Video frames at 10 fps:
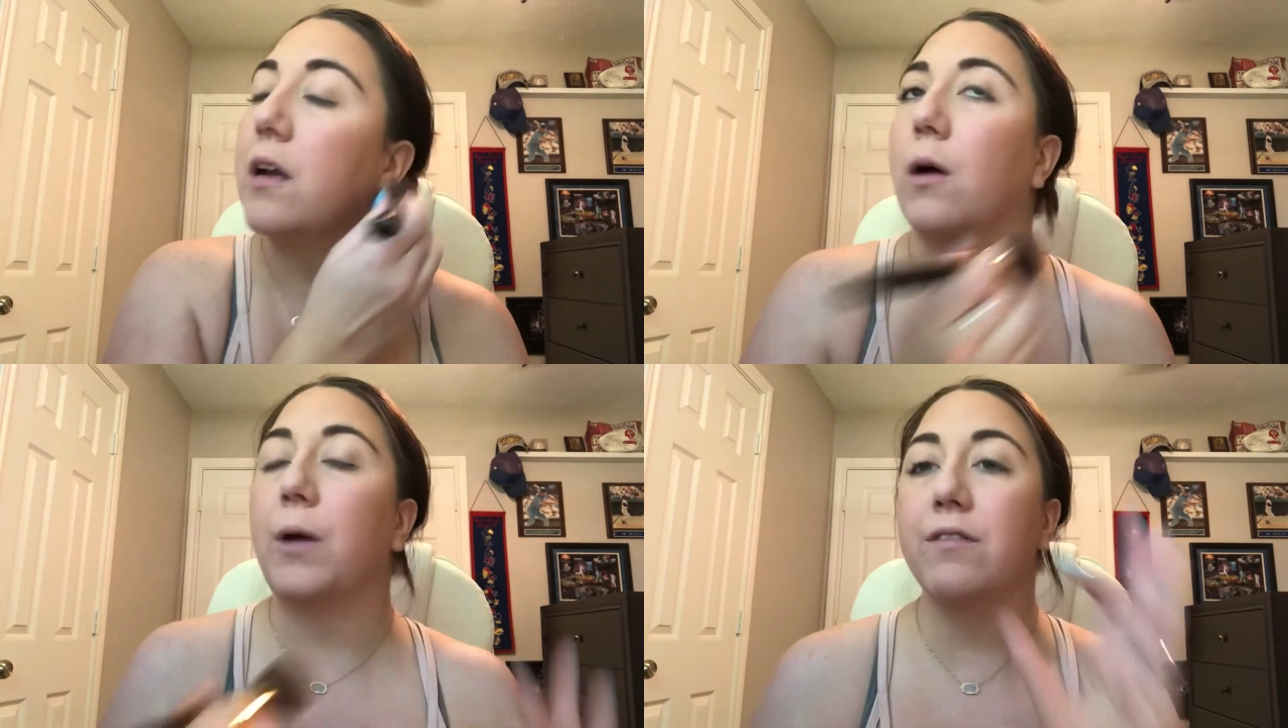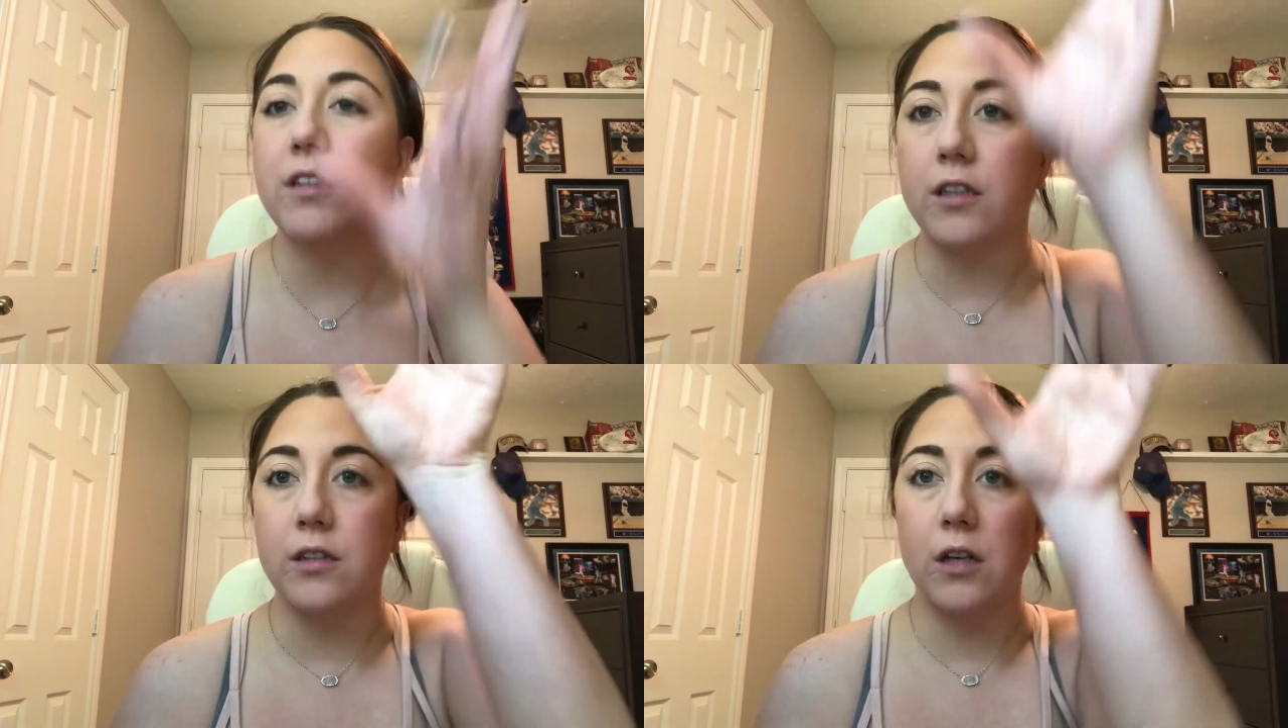Now we have
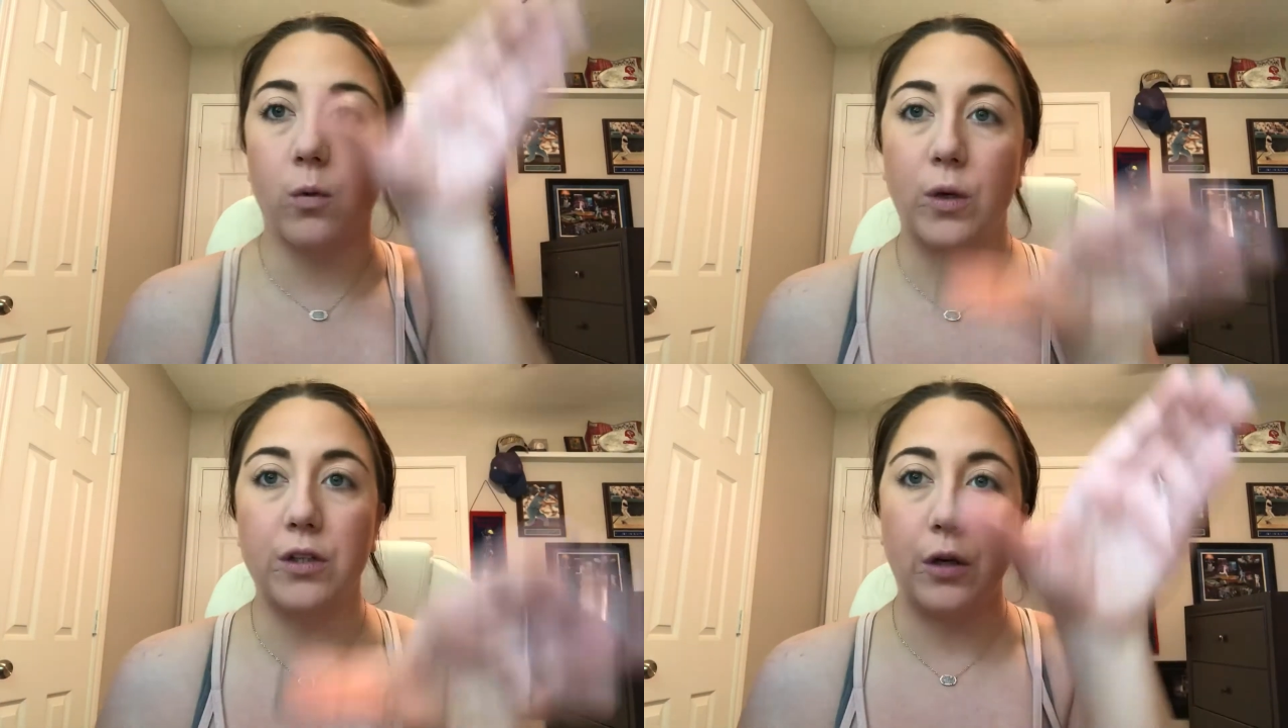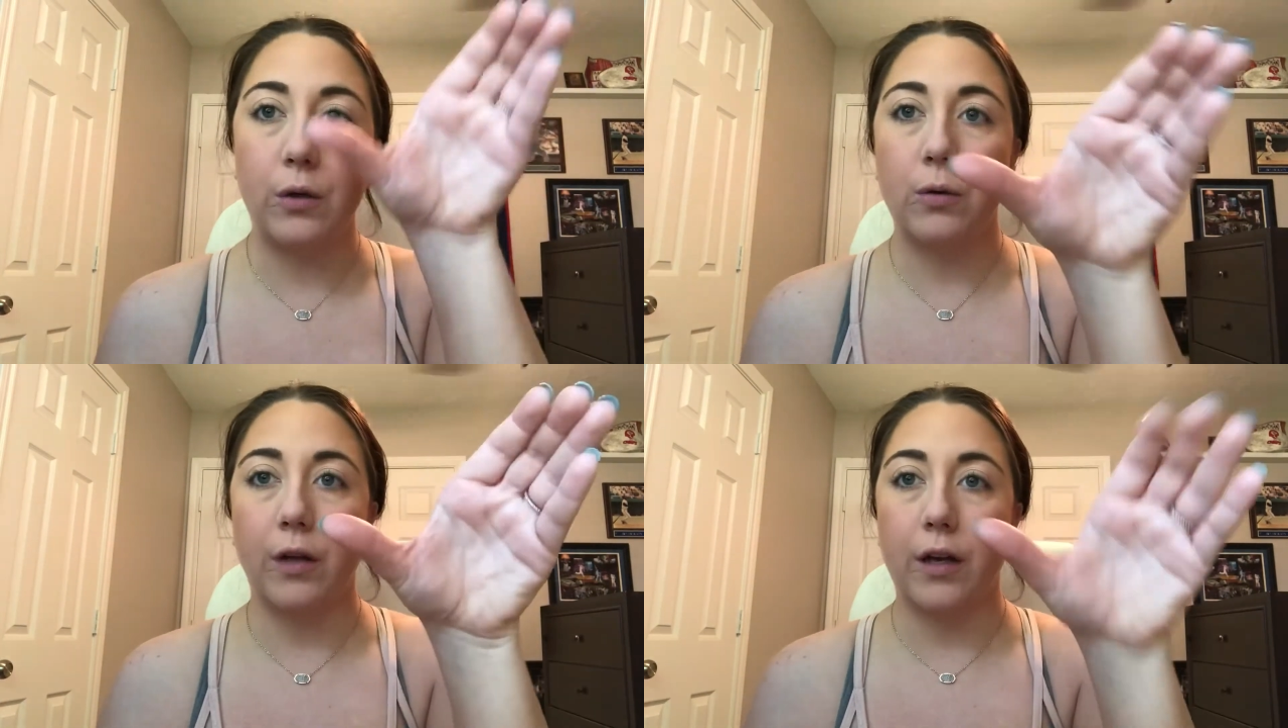a
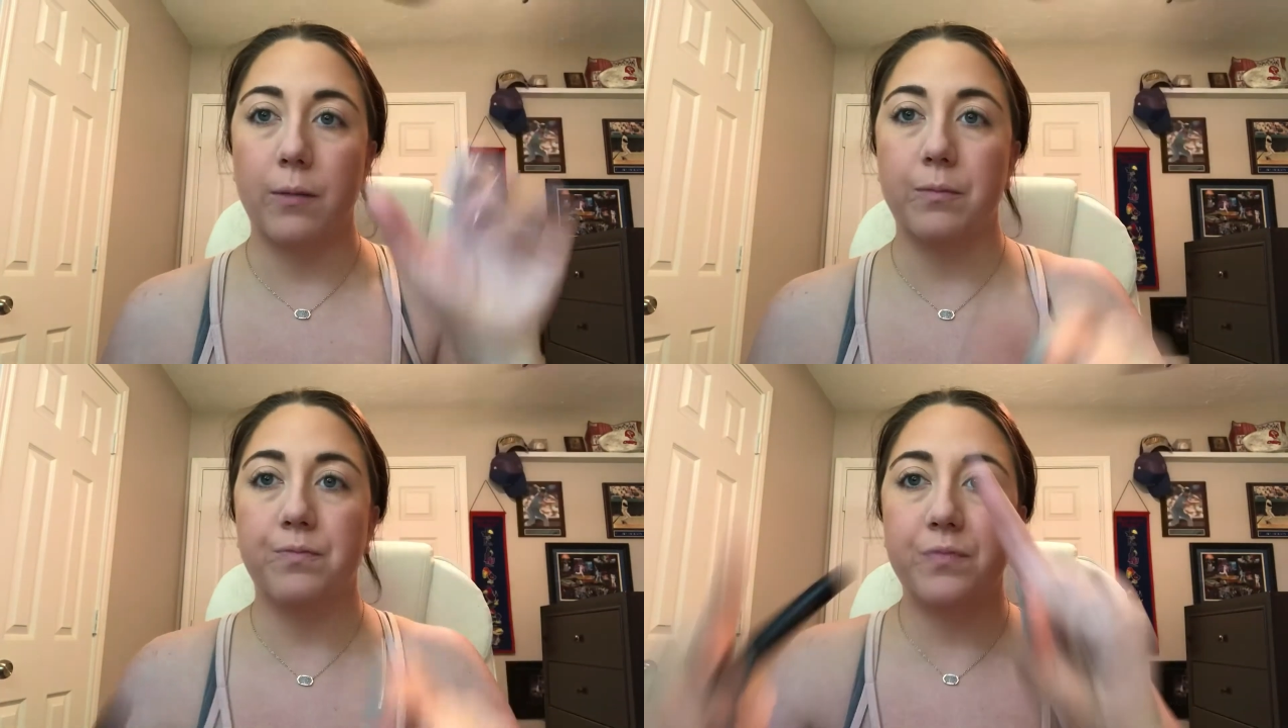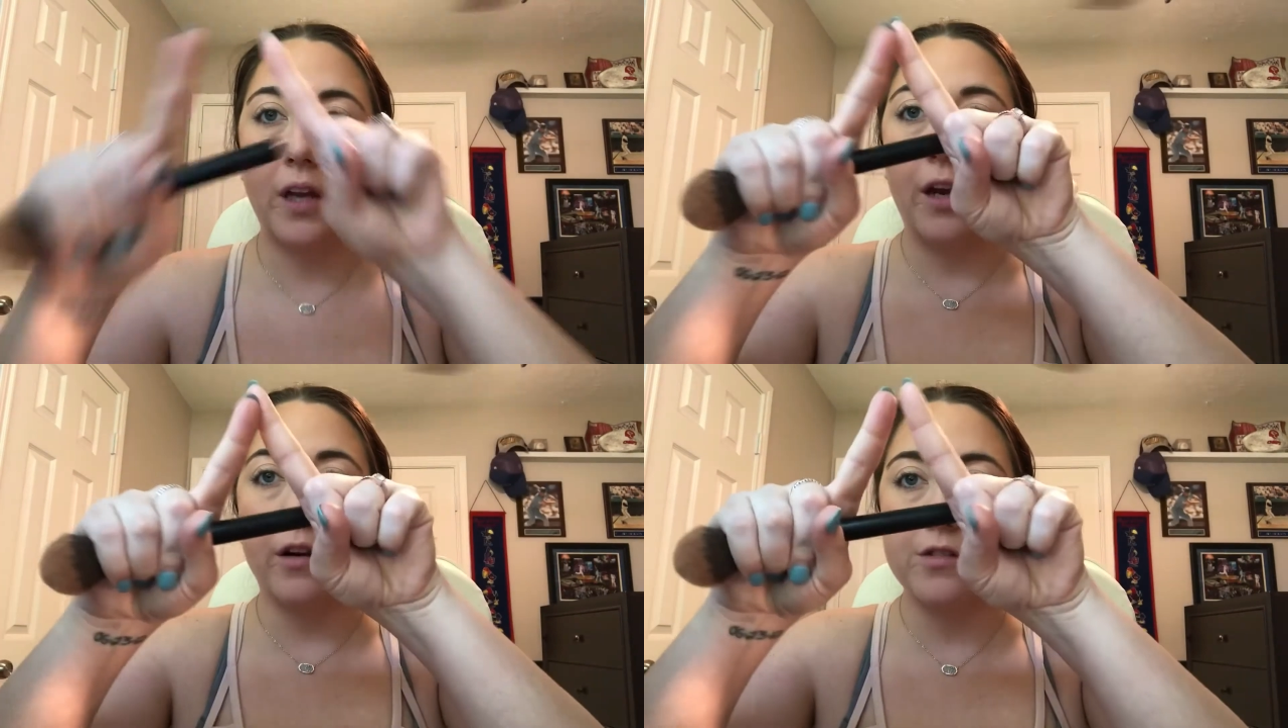window, like
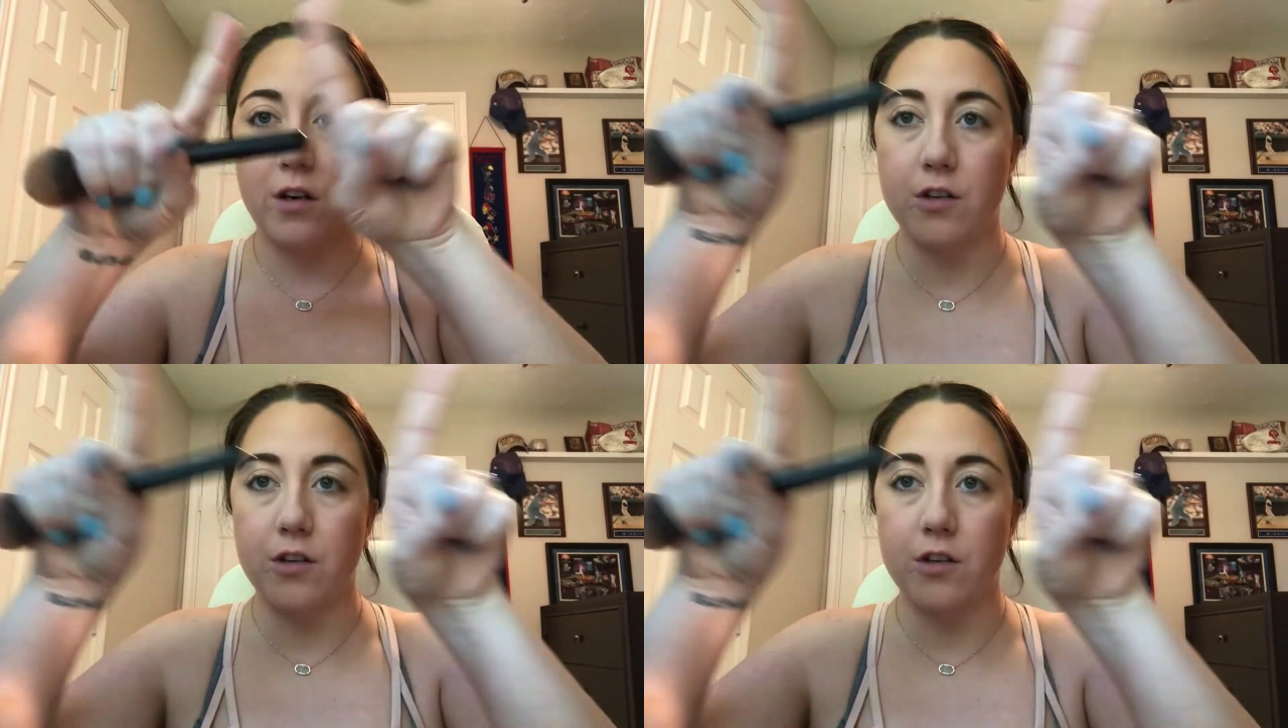here's